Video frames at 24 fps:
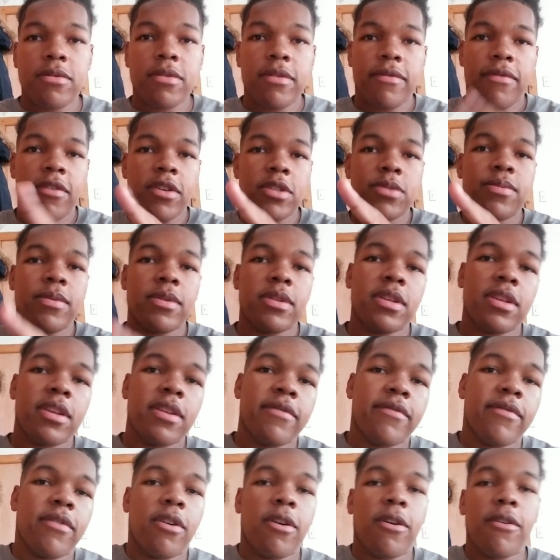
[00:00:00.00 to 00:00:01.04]
The first way to get
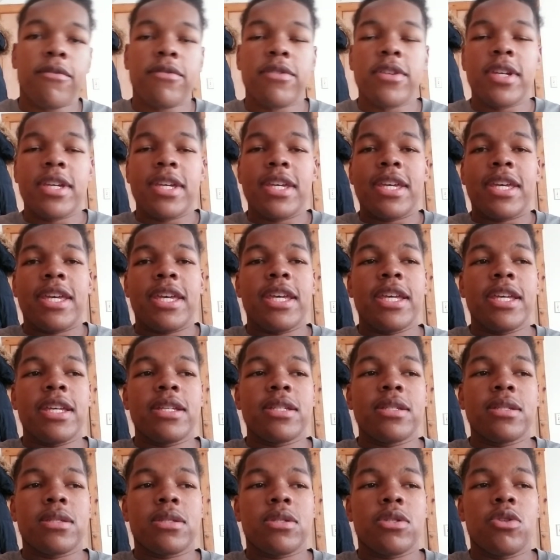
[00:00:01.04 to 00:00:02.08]
involved
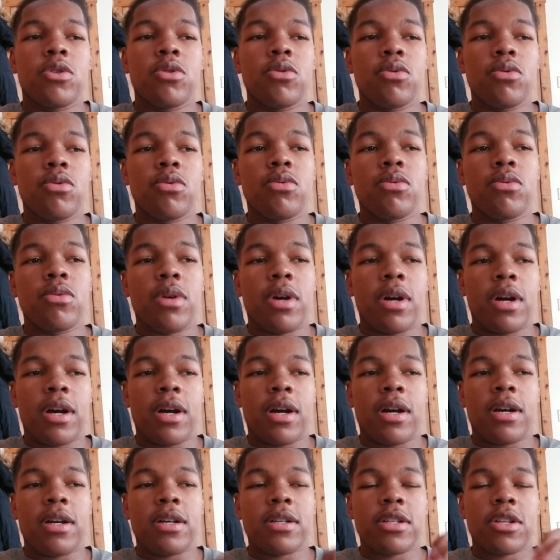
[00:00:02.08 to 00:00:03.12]
is to
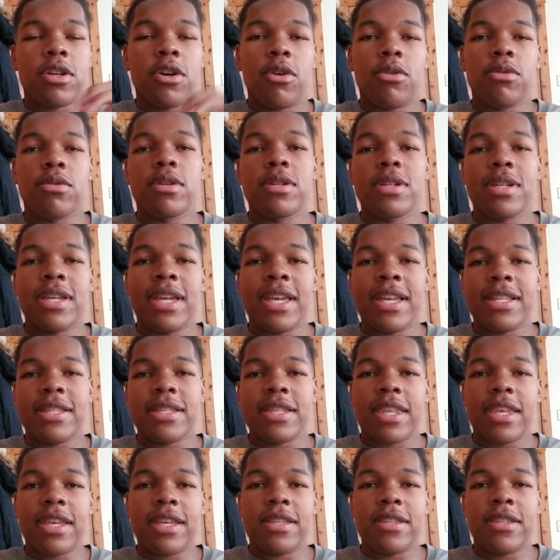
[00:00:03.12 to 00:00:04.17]
go
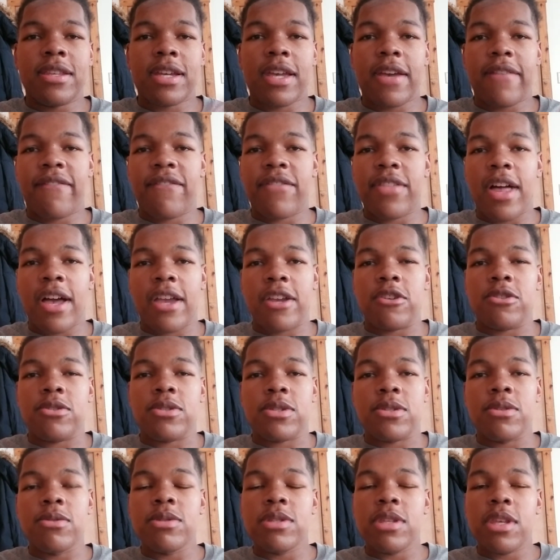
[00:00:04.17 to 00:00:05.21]
and look at
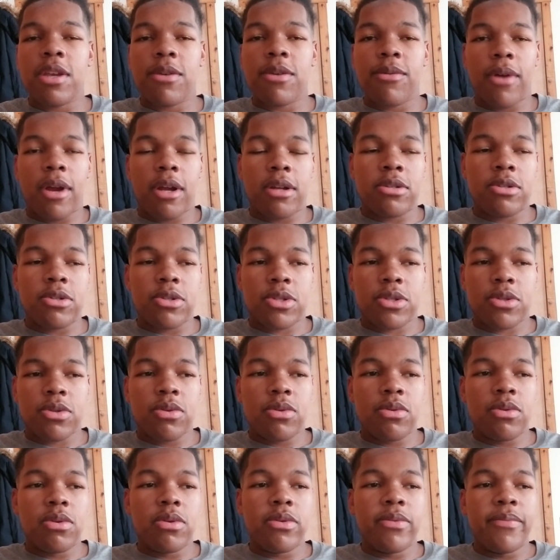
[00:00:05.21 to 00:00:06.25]
flyers. Usually around your
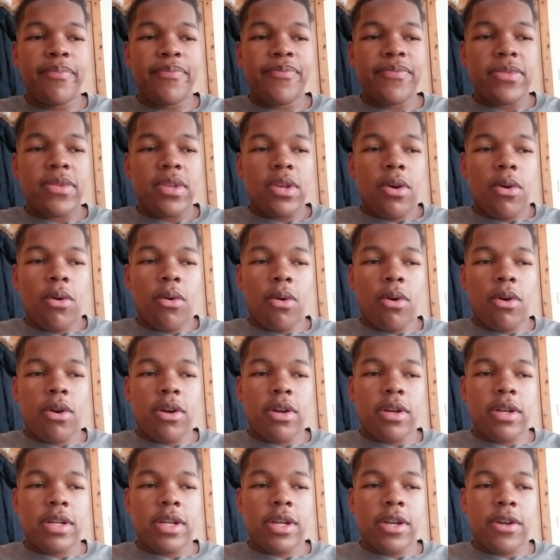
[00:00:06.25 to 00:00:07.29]
school
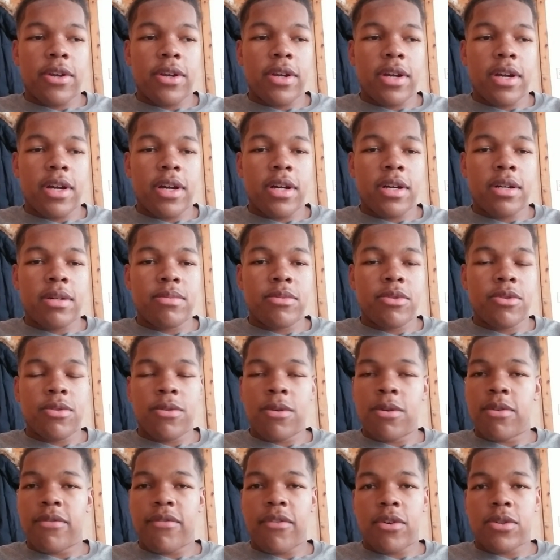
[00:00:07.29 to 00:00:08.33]
or your
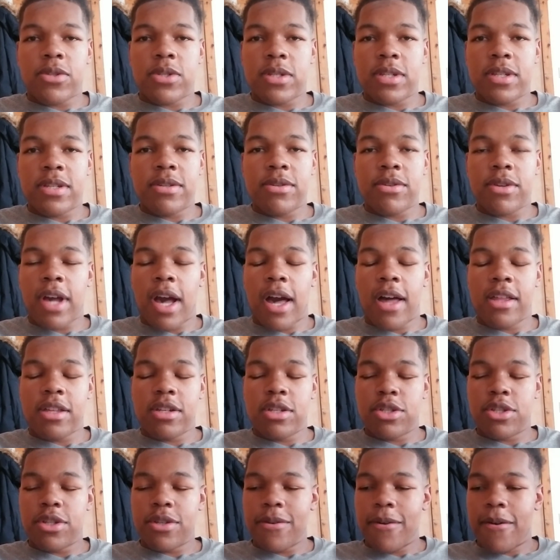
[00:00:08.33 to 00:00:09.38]
university, your
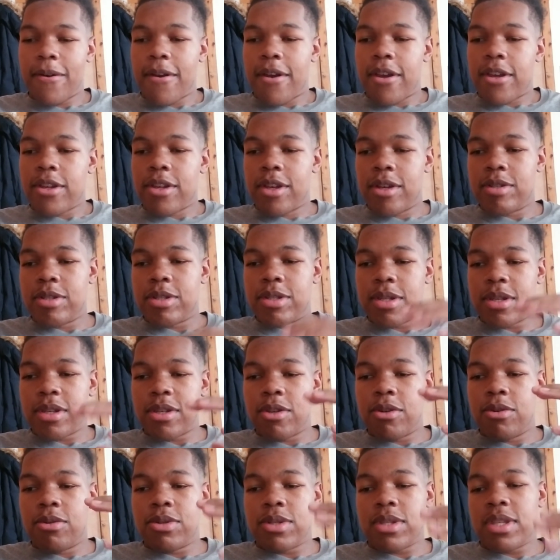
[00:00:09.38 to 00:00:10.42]
college, there's
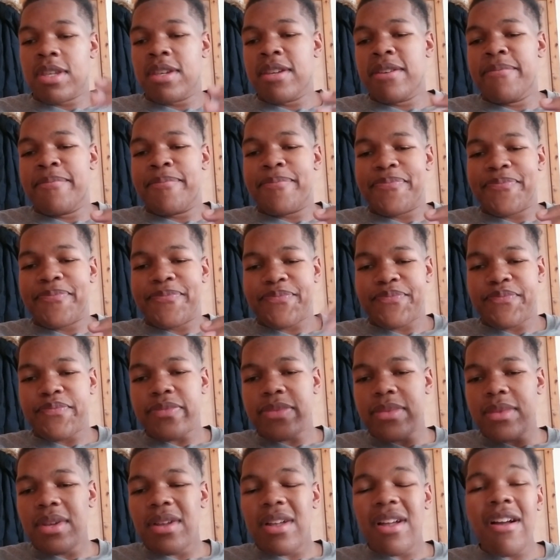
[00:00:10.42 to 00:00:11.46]
usually
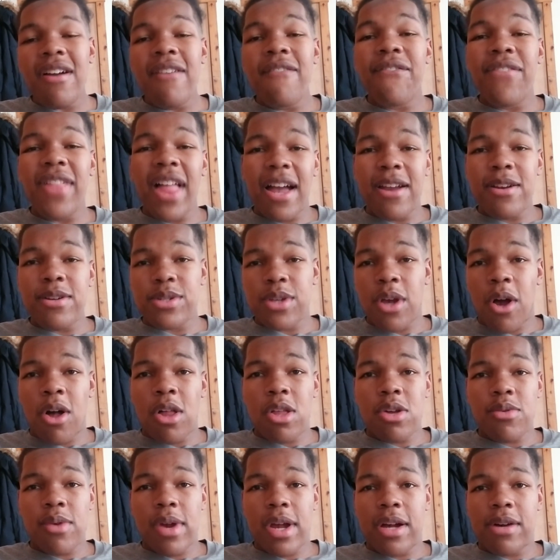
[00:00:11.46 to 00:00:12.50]
flyers all
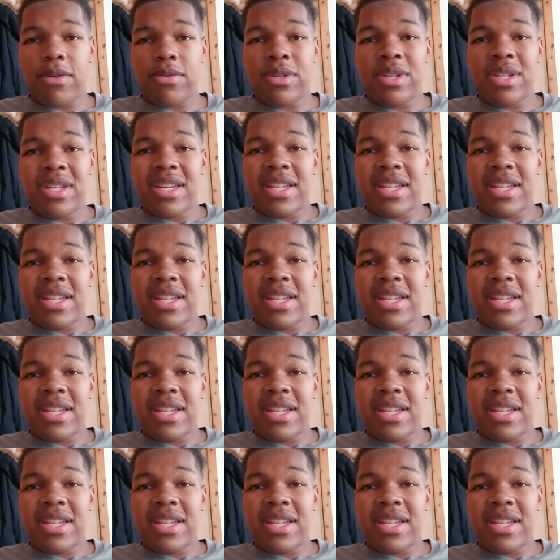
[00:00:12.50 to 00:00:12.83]
around